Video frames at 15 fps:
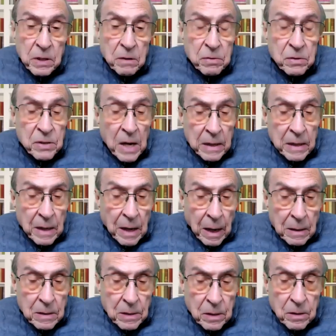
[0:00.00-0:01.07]
you've said
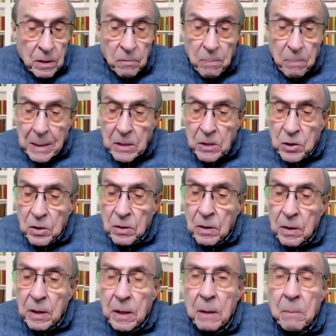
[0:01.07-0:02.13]
that, and you've mentioned
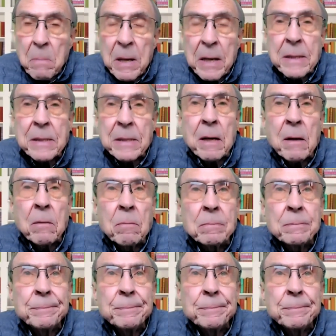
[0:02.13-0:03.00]
the media